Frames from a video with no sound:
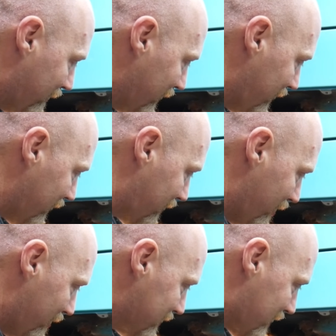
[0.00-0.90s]
to get
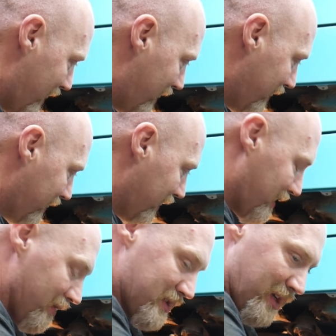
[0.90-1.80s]
those
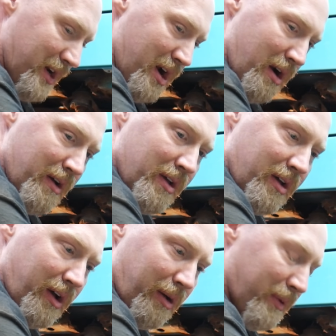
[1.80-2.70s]
in there.
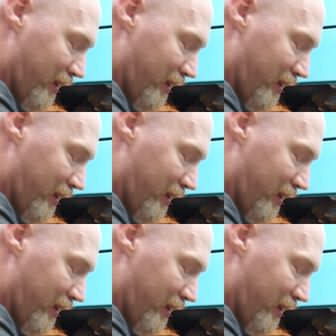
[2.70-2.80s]
But